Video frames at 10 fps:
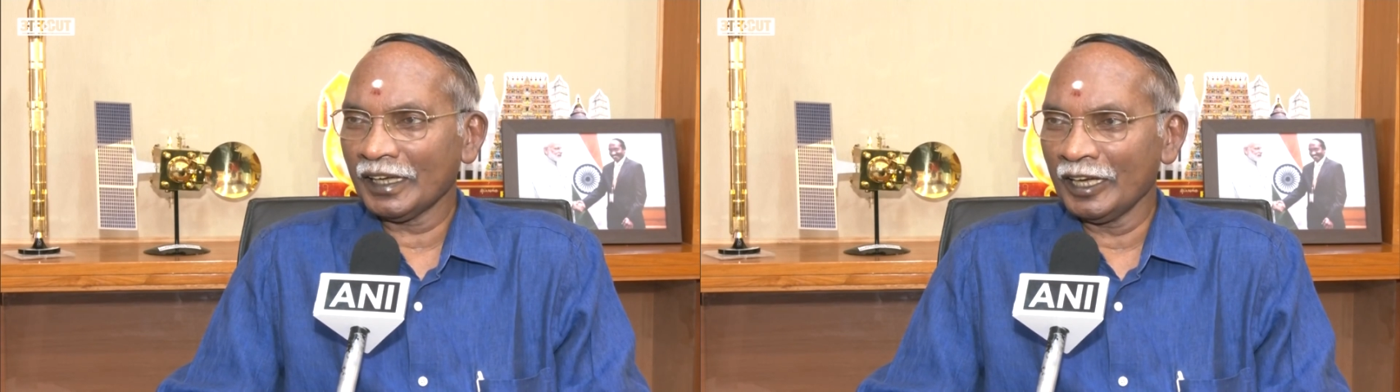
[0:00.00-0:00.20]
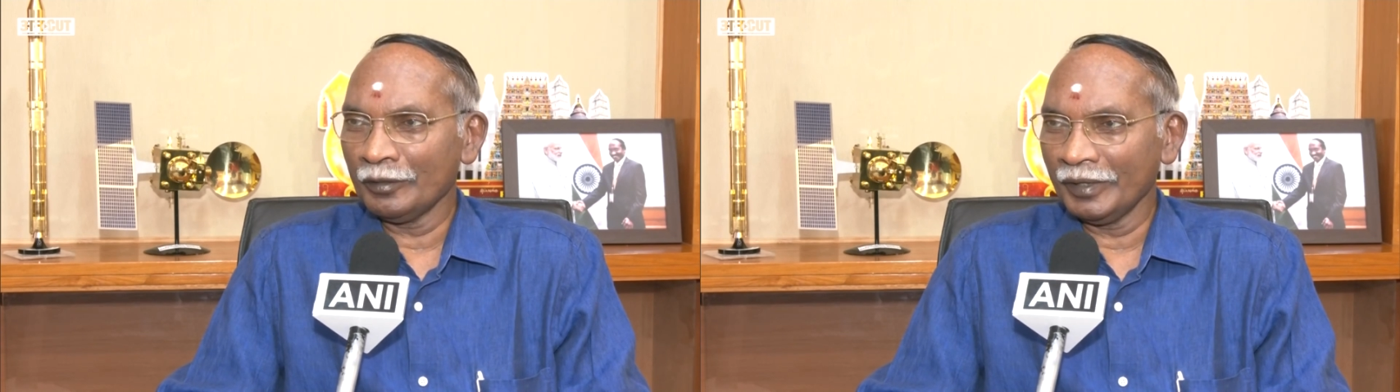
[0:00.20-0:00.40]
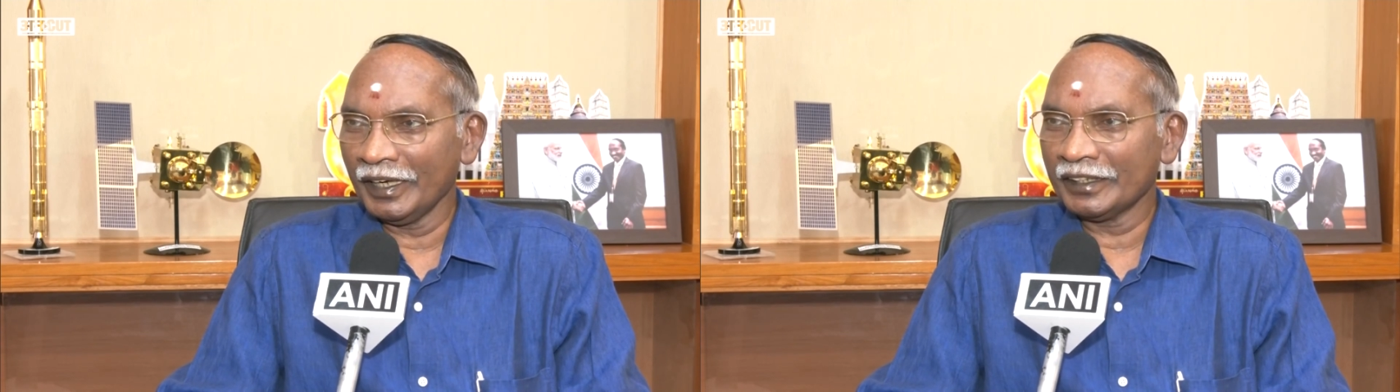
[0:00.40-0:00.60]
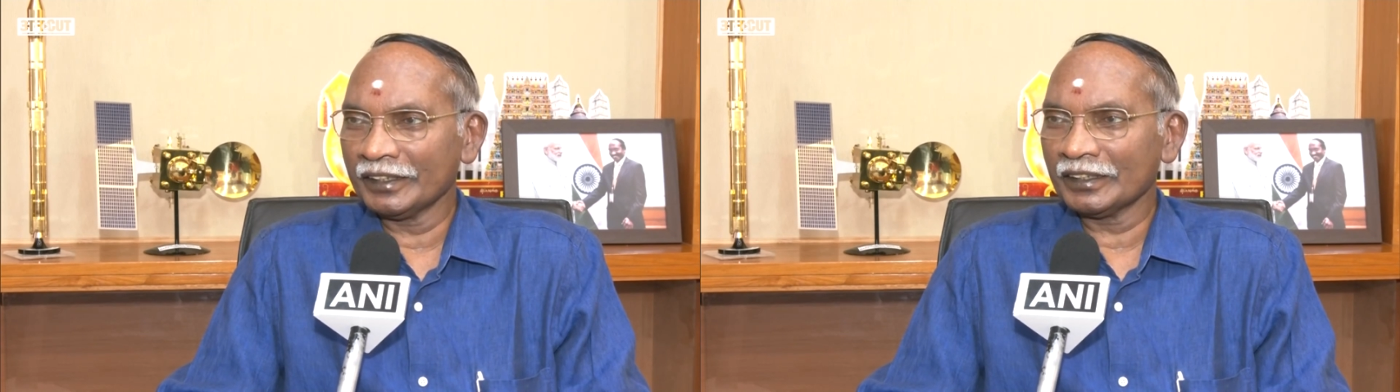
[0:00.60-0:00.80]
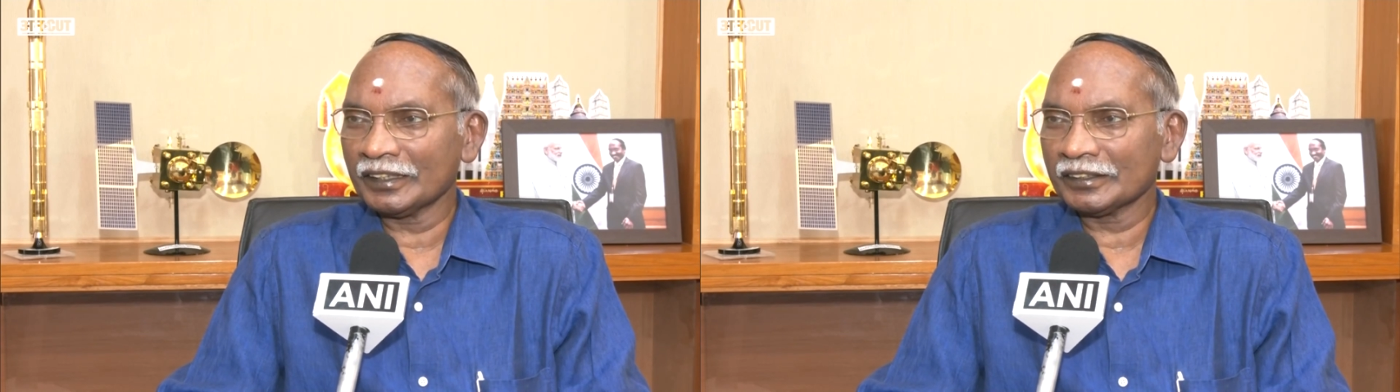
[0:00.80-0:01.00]

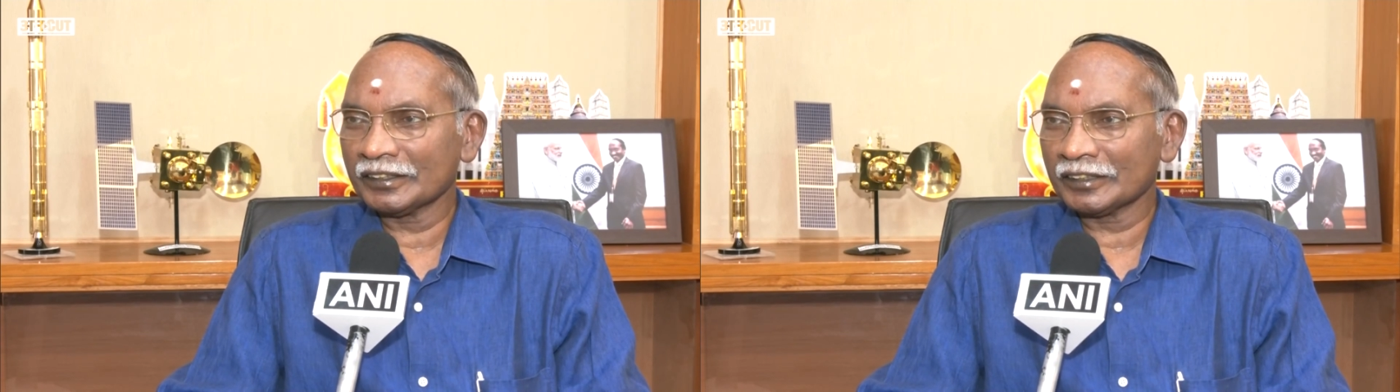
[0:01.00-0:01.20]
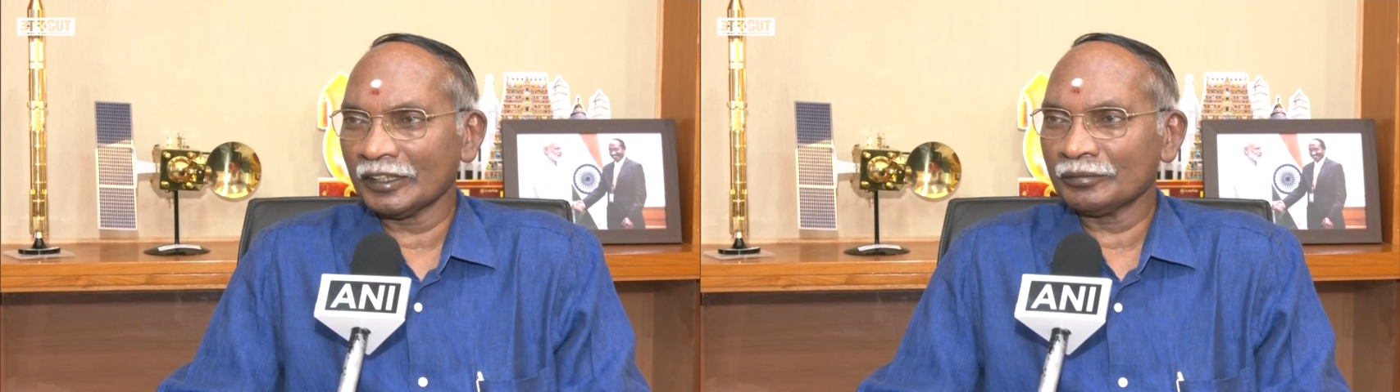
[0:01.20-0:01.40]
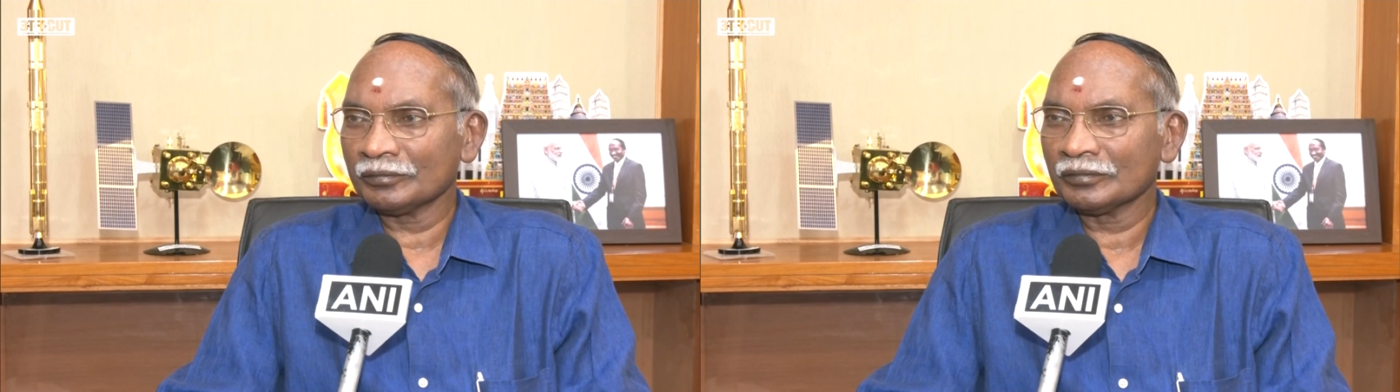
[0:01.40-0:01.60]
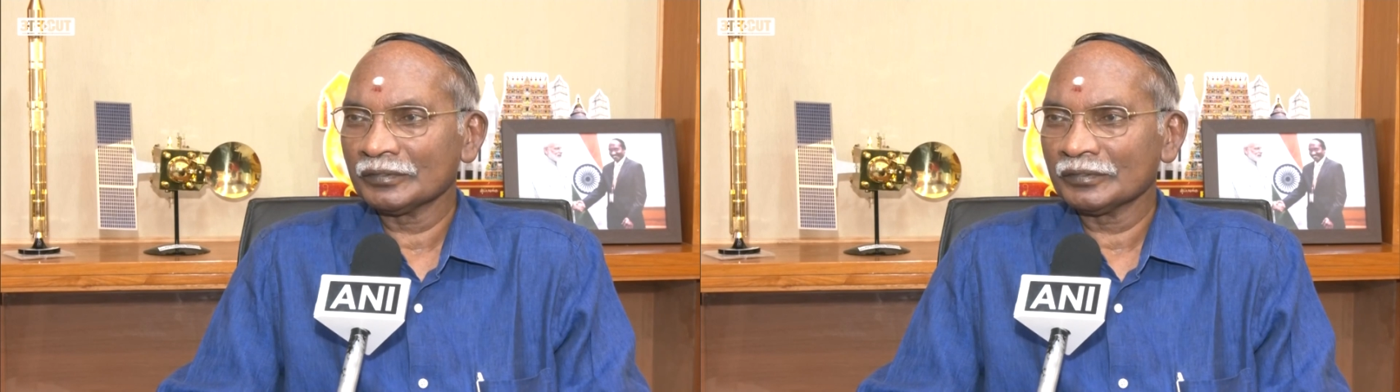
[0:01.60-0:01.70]
calibrating the system,